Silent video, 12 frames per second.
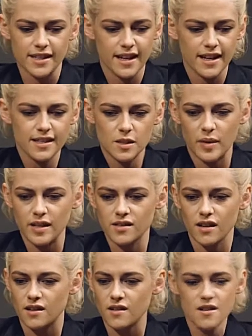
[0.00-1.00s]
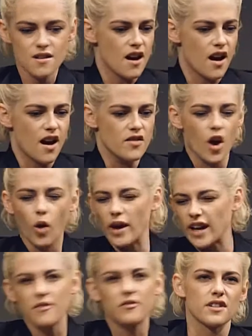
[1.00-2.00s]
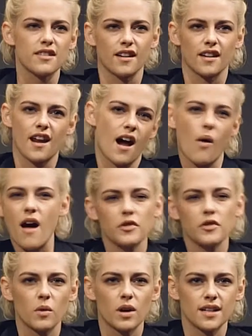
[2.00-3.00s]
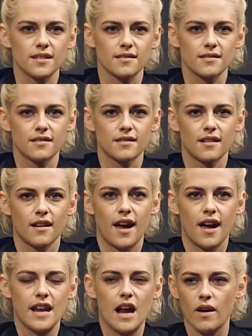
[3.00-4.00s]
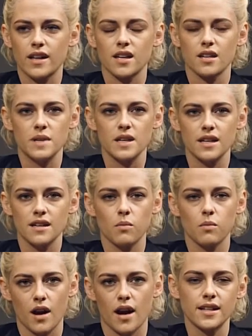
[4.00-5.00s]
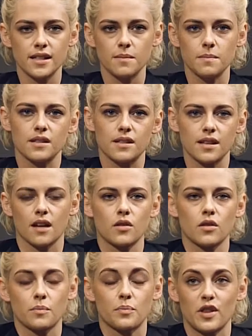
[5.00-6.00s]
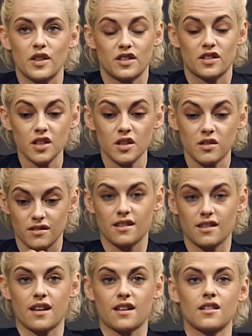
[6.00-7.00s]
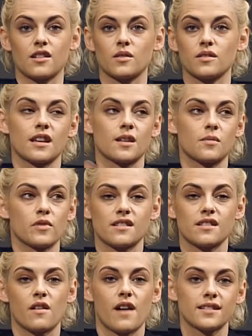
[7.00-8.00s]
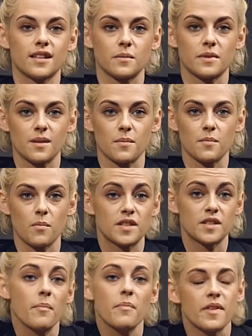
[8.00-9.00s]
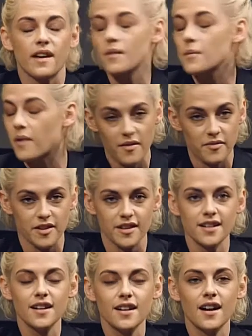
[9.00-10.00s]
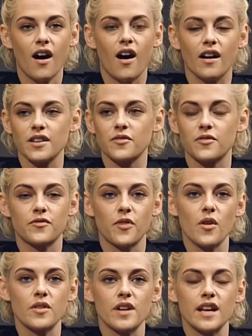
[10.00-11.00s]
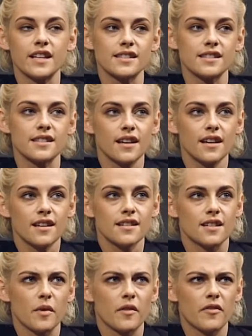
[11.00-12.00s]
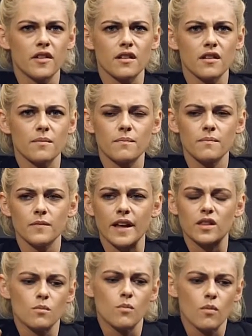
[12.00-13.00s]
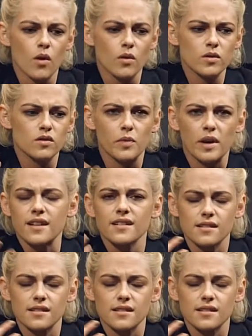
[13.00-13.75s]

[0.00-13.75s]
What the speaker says: my taste based on knowing everything and how everyone is, and now I can be what I need to be to get close. But this literally, like, you know, it's like Maureen's interacting with something, whatever, on phone, and it's some of the like the most